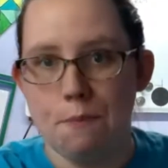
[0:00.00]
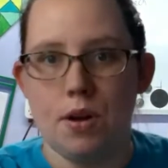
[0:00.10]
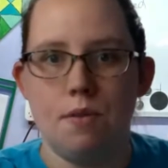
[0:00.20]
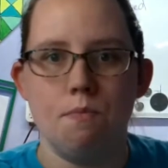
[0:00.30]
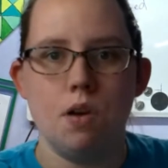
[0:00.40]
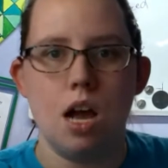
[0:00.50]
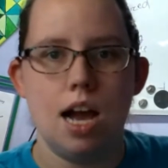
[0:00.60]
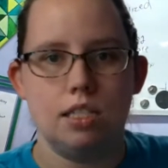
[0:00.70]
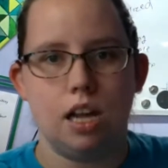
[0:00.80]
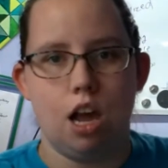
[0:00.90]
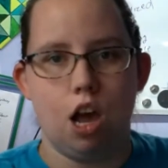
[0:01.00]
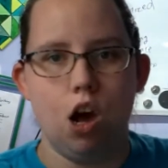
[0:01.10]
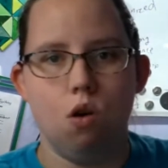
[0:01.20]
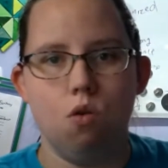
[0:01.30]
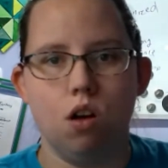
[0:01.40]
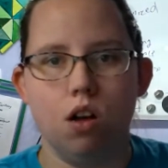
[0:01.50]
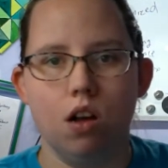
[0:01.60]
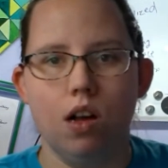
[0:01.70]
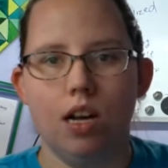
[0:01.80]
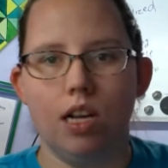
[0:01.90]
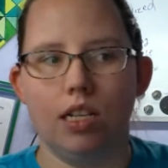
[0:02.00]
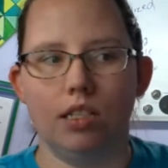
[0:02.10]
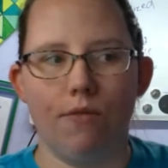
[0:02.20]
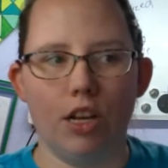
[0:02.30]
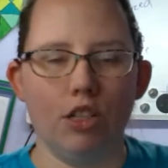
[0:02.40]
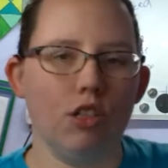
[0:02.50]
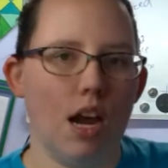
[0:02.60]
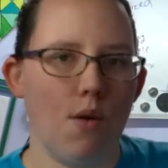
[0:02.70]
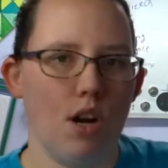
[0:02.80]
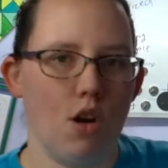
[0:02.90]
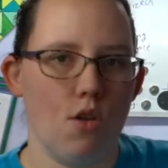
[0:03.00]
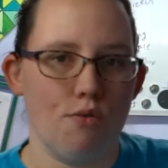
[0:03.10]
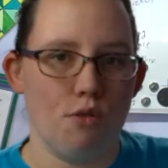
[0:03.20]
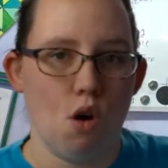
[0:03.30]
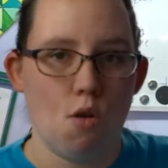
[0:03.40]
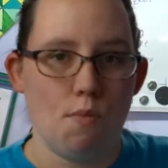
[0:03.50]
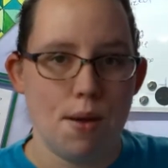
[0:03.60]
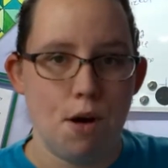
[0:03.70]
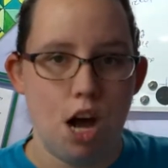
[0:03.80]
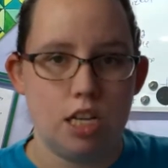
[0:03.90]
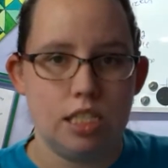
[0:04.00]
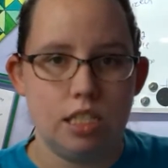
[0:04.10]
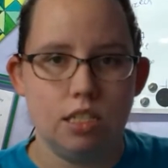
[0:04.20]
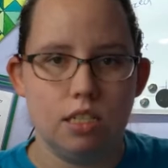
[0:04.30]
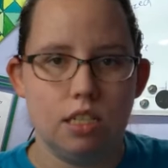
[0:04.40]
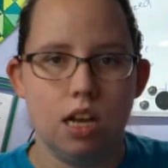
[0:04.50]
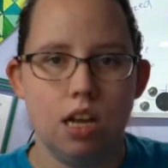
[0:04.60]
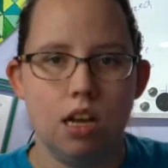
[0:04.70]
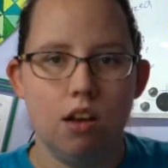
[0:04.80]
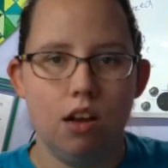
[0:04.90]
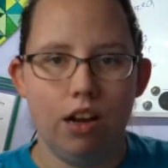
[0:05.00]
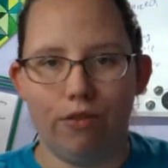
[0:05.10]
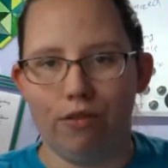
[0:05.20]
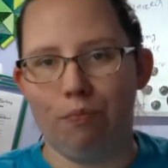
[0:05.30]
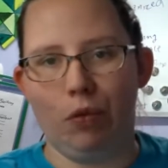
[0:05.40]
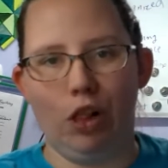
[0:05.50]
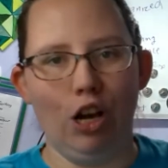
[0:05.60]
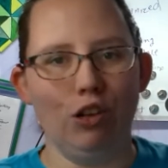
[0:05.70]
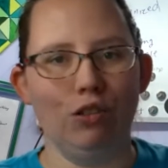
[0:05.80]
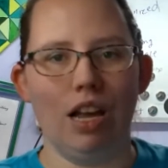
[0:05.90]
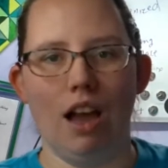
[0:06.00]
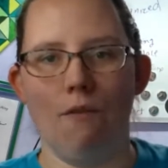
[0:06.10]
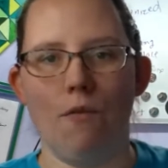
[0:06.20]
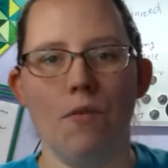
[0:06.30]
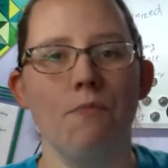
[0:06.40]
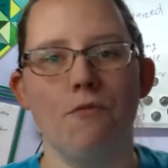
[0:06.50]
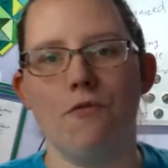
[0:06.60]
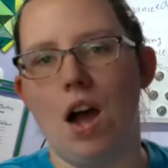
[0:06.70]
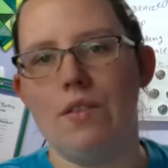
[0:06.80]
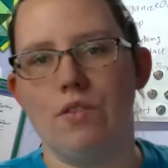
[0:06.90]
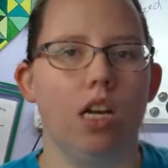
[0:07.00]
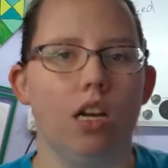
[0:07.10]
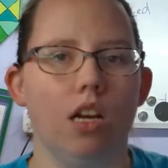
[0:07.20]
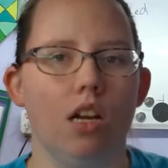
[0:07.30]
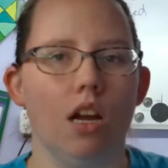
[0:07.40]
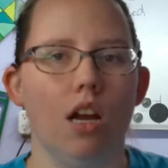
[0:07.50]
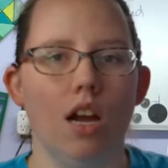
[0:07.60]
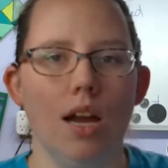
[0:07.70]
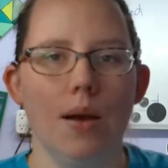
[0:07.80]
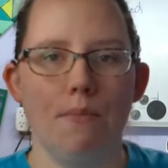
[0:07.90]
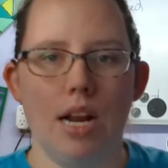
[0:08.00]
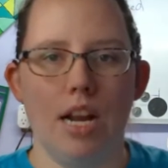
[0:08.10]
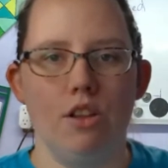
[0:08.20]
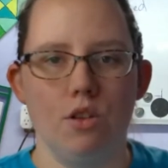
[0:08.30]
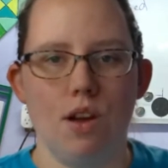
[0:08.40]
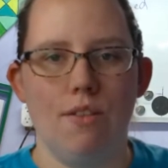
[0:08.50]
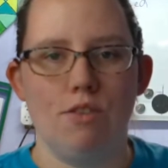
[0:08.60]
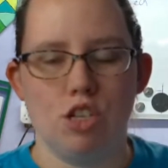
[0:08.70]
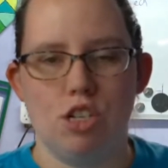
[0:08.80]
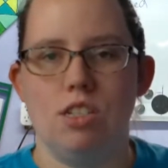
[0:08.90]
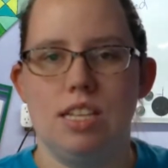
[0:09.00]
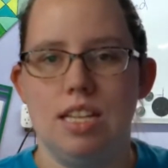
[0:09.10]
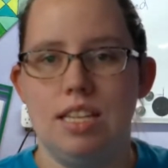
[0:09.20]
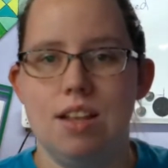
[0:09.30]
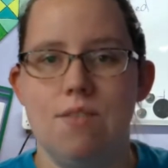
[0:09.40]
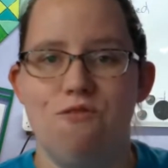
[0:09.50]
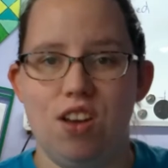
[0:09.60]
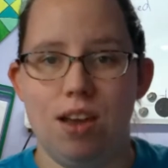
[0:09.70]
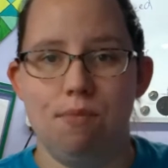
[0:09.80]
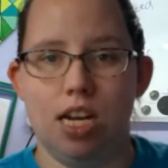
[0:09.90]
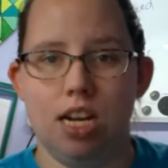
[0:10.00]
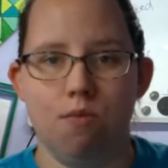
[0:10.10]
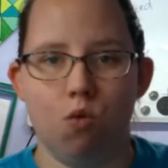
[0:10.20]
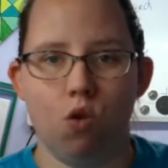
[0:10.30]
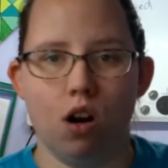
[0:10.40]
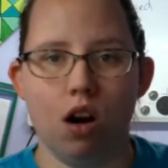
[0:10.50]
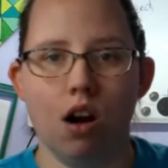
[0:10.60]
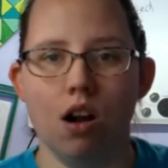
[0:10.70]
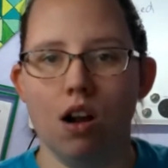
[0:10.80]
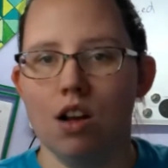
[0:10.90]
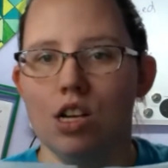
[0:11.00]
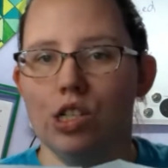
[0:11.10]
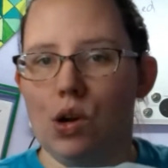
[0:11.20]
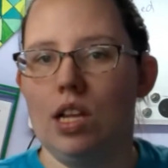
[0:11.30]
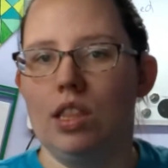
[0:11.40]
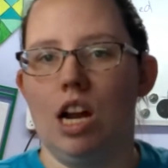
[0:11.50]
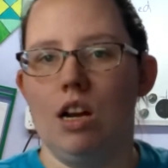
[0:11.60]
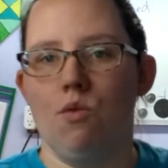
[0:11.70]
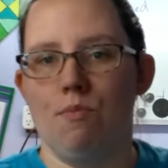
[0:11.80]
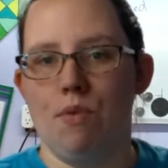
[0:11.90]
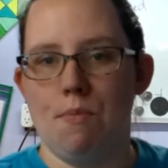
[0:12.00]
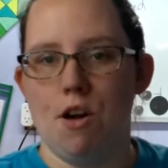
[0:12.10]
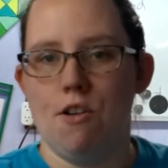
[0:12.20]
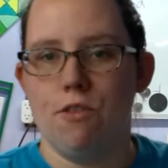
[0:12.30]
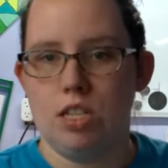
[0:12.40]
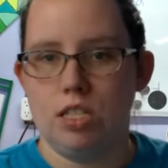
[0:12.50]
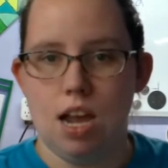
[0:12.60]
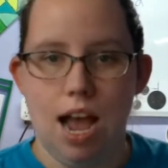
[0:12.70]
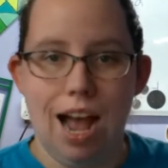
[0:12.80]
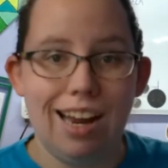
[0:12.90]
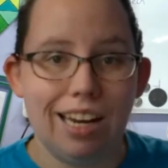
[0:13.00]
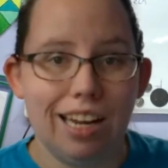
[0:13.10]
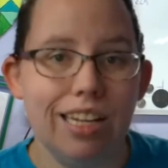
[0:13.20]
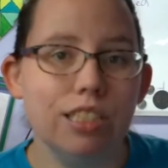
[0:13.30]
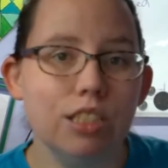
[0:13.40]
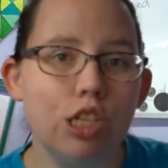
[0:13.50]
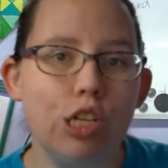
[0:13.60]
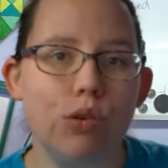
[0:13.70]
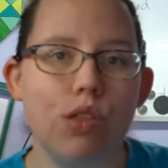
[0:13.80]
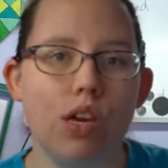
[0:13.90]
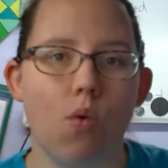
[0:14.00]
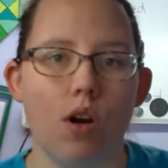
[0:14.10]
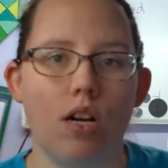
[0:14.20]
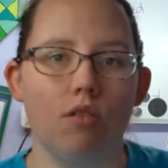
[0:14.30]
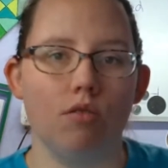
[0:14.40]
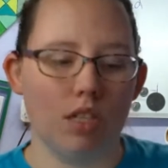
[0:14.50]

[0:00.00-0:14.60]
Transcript: them as I go, because eventually I want to go through all my boxes of clothes from 5 years, but I do have shirts that didn't fit me anymore, so I thought it would be perfect to add into the quilt.